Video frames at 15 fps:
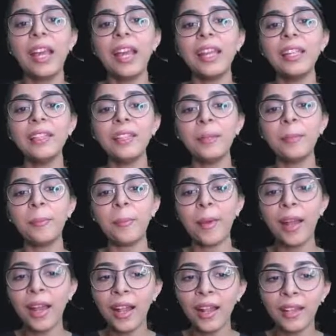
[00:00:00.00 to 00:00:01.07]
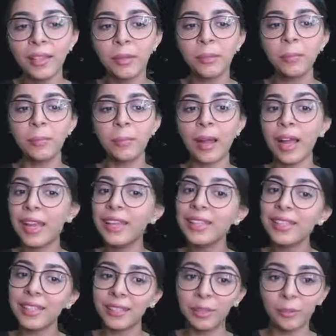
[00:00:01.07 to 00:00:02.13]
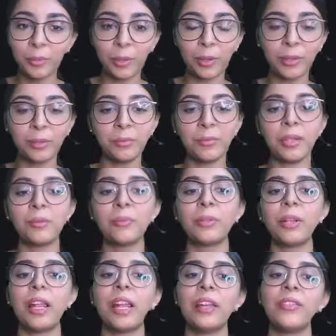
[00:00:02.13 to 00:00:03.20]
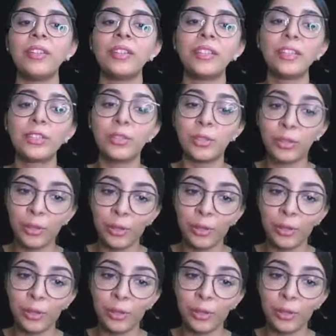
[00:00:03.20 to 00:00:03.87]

And they packed the pies at the bottom and put heavy things on